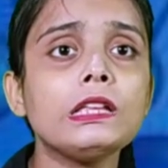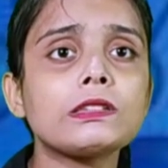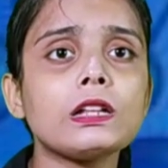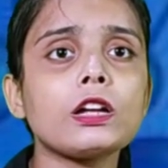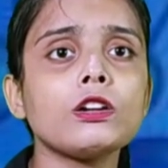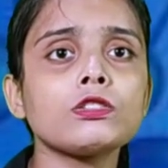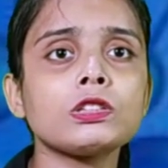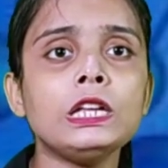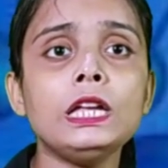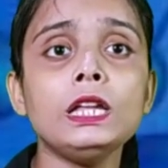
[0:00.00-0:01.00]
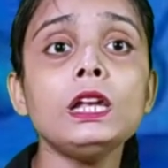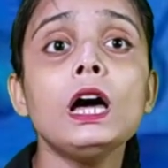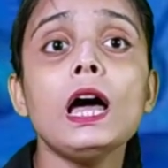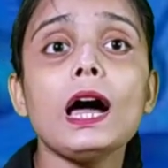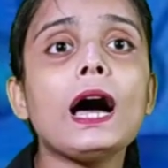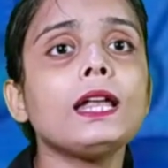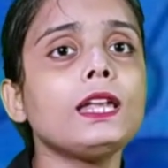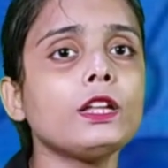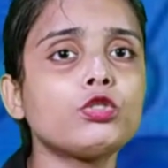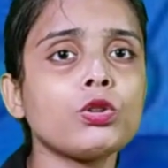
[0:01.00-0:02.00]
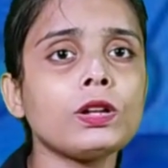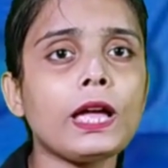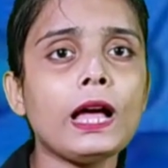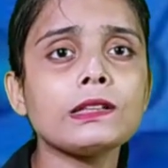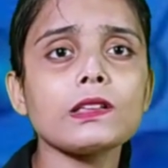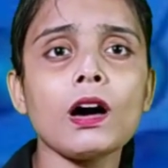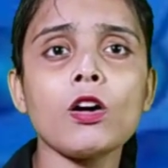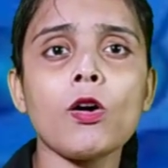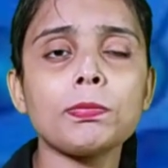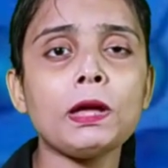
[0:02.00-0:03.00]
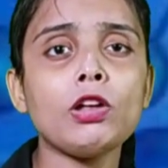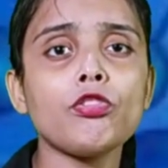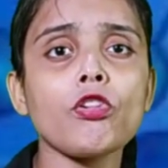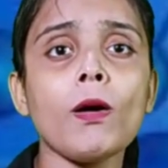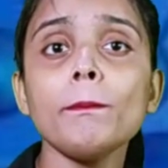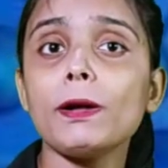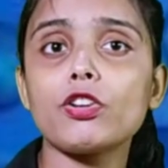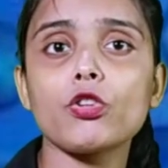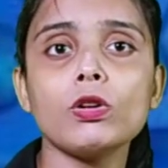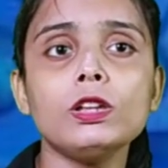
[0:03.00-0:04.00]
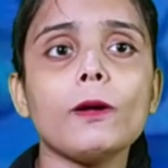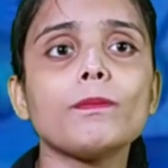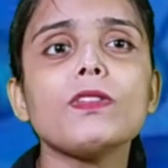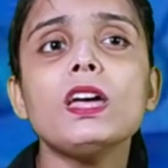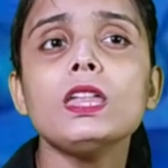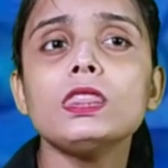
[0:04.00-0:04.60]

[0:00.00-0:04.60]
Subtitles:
diesel, kerosene and natural gas are obtained from petroleum.